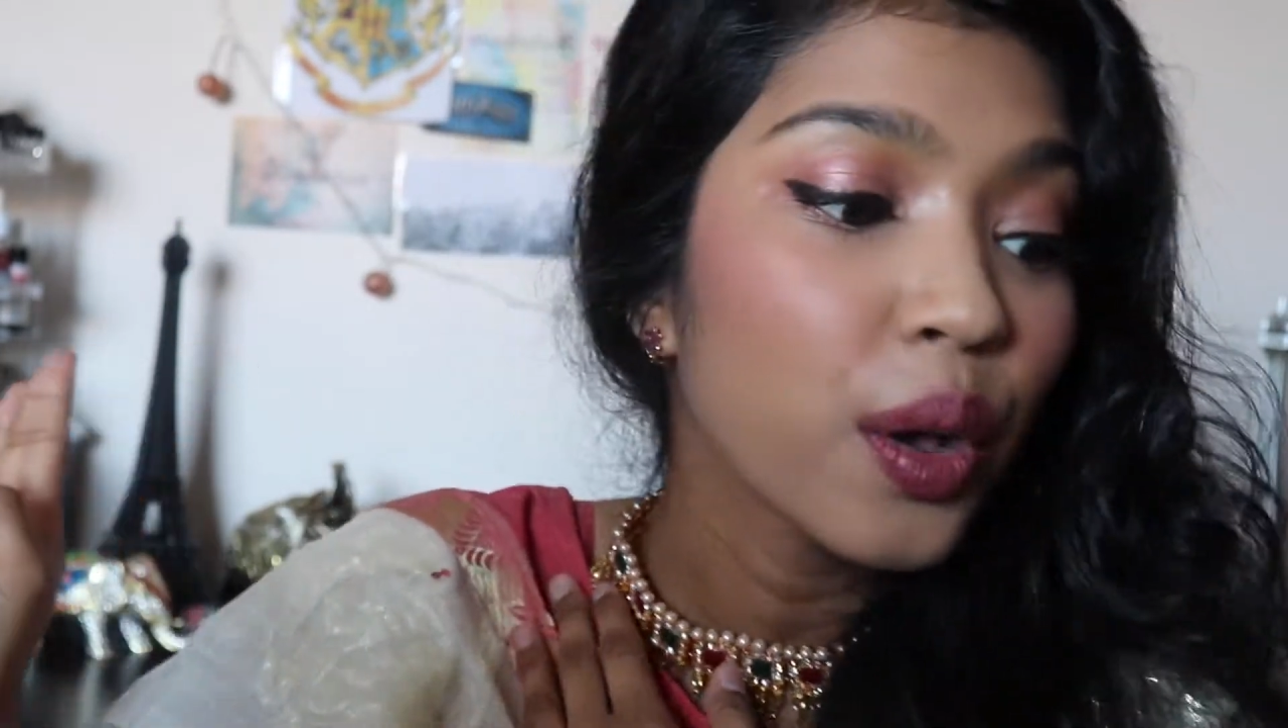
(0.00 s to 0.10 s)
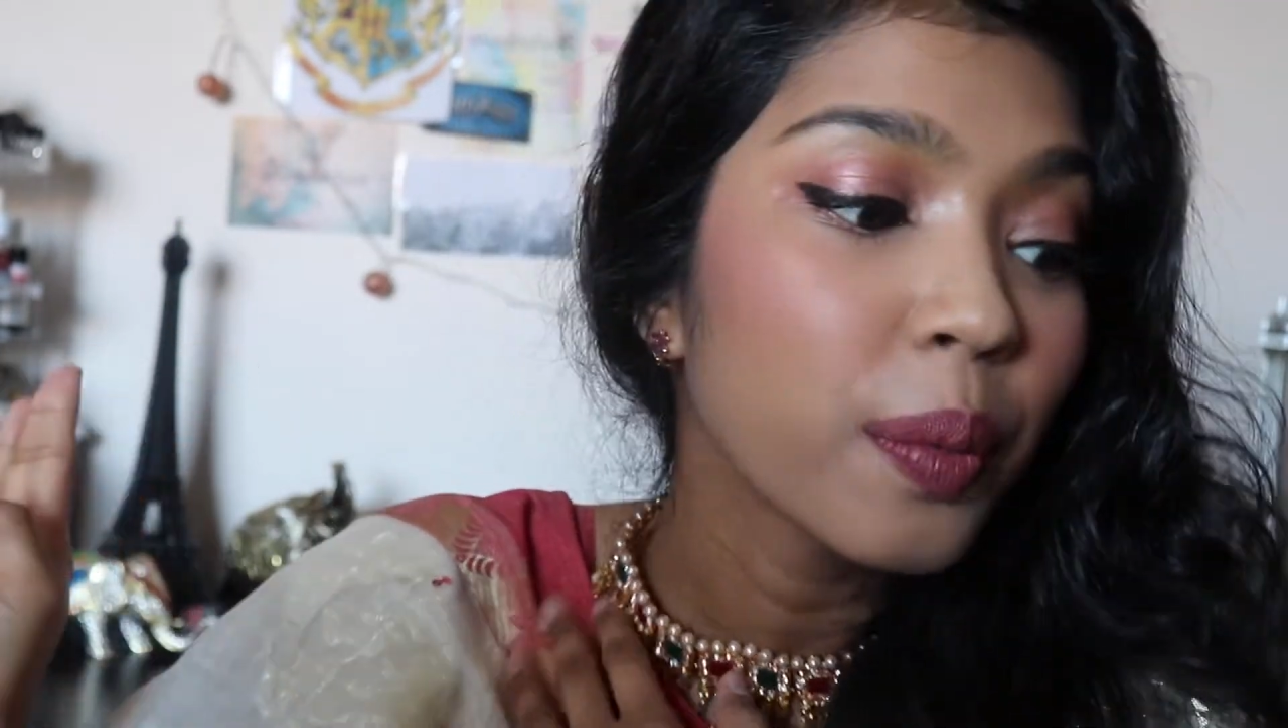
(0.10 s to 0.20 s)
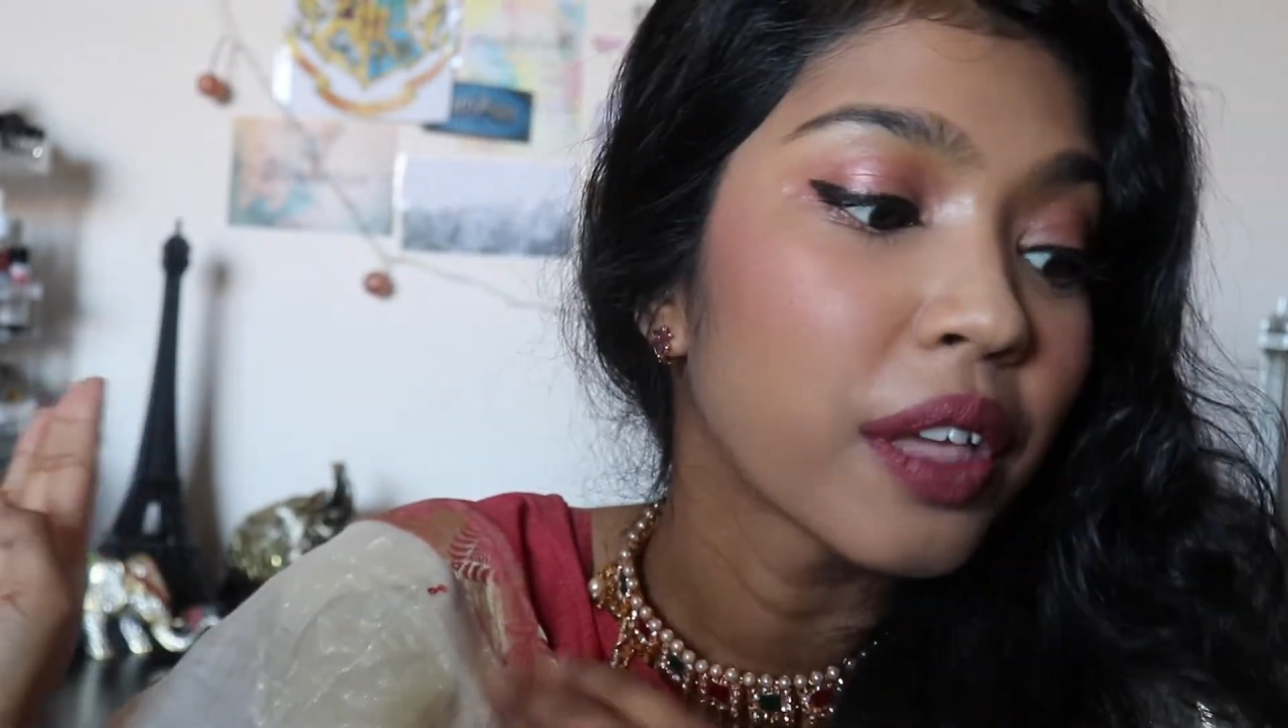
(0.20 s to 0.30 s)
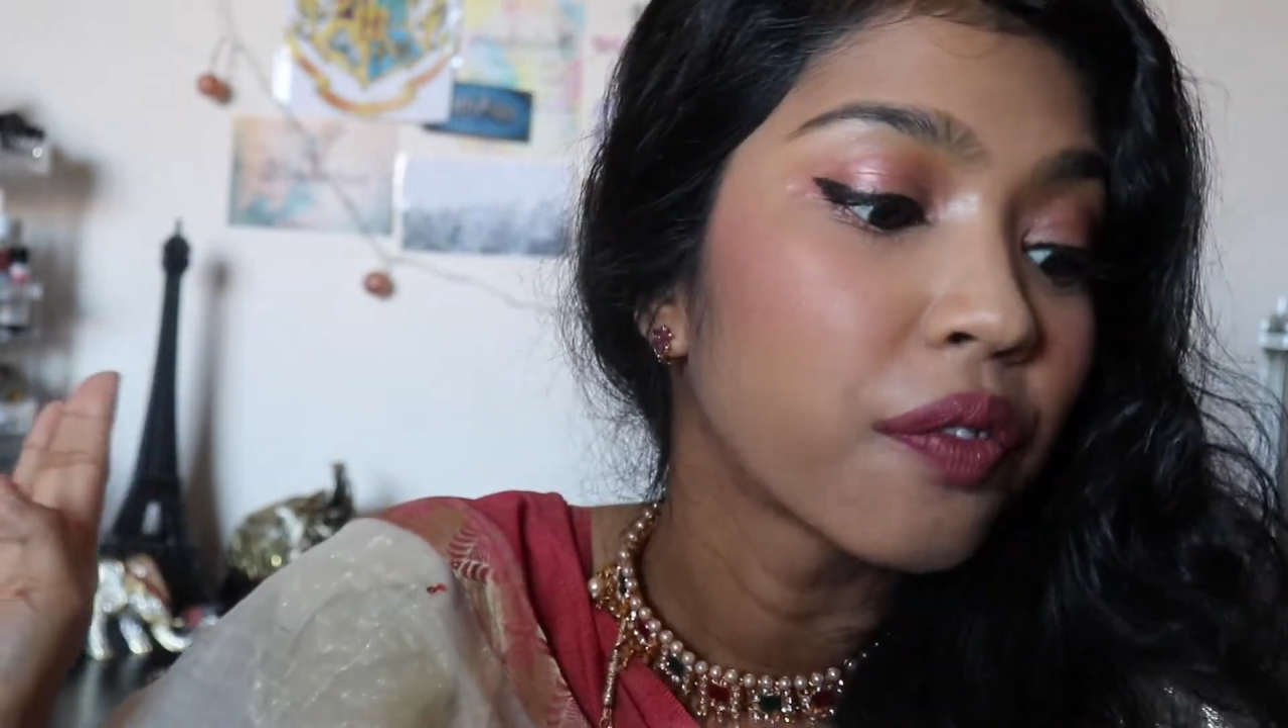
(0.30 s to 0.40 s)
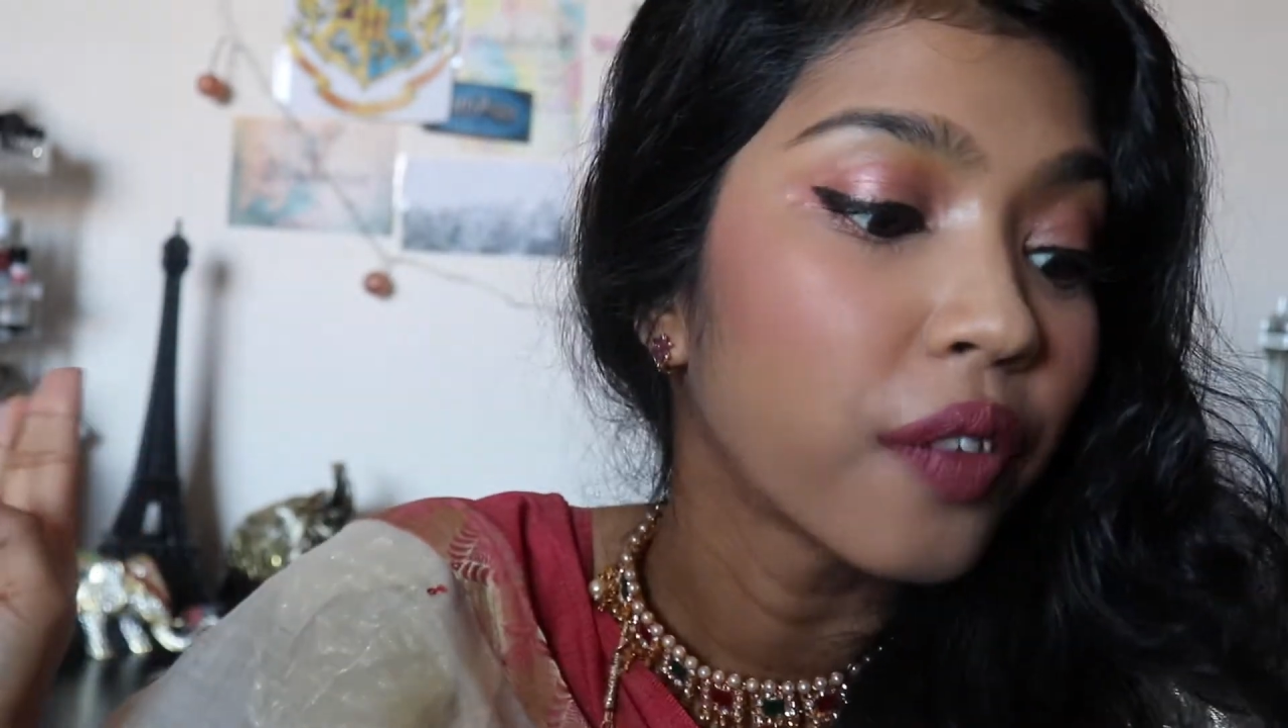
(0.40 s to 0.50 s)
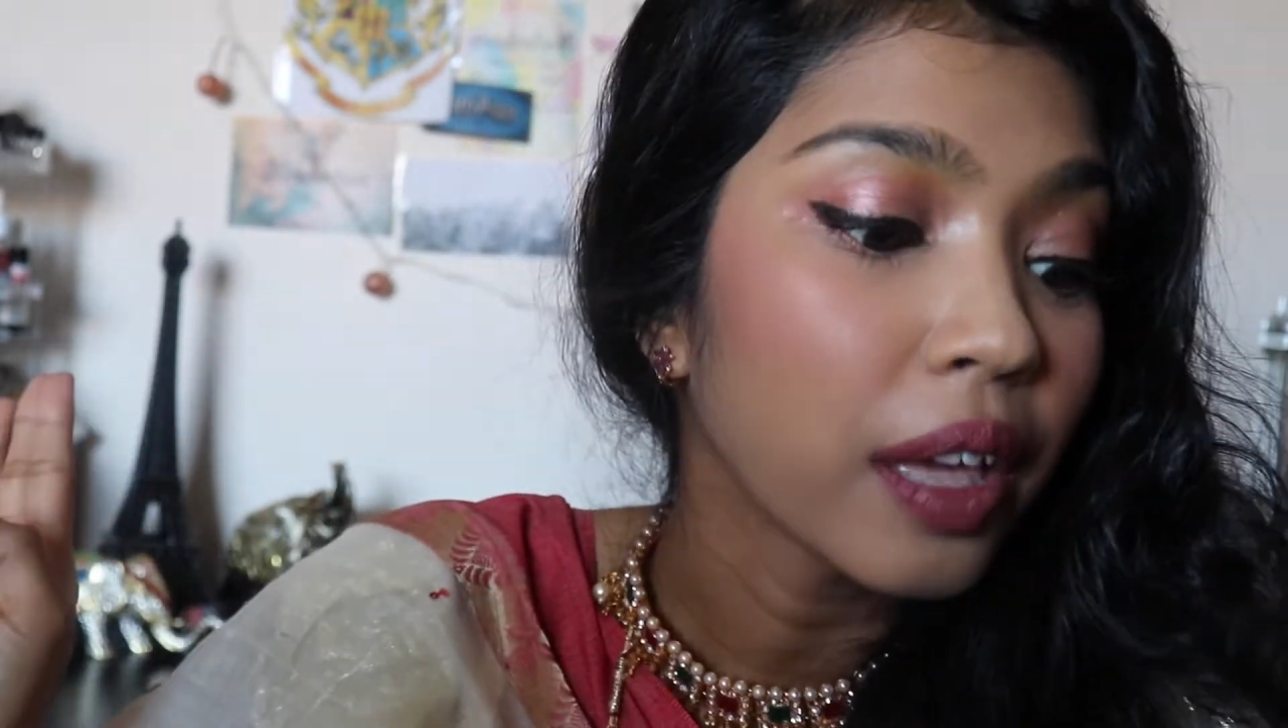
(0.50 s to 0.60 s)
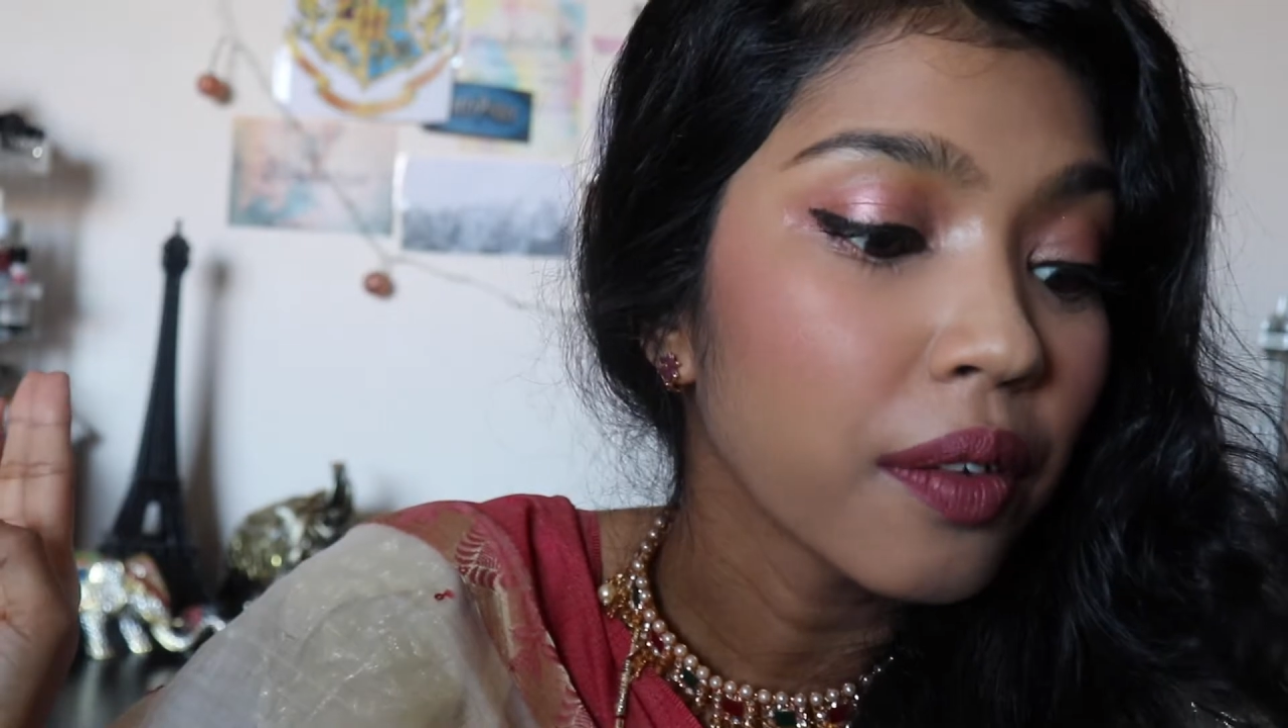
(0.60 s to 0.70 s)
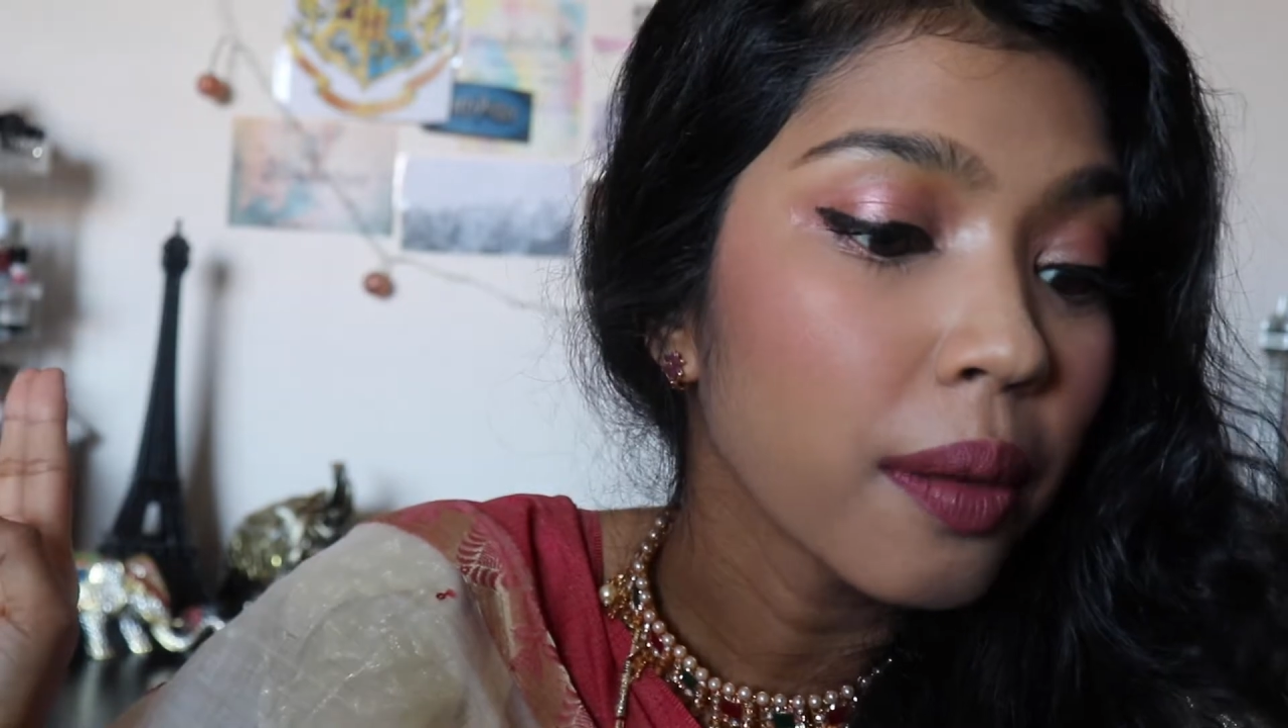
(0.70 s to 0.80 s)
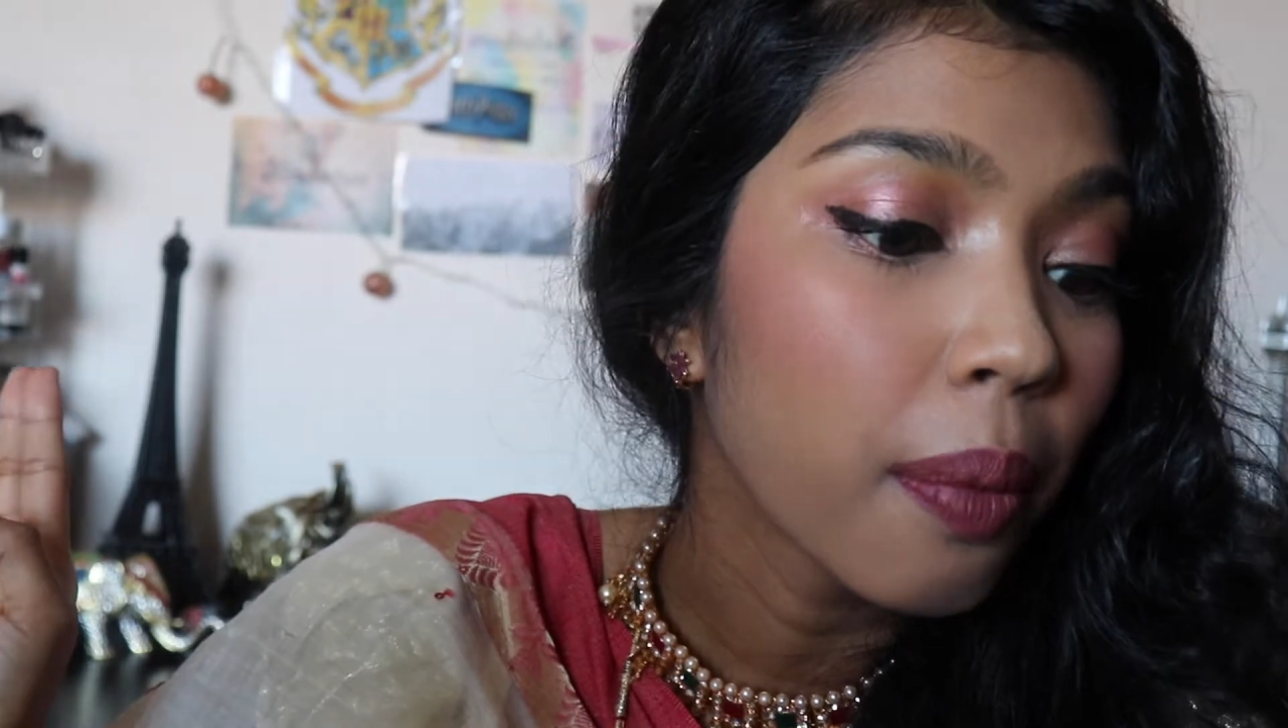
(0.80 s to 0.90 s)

my favorite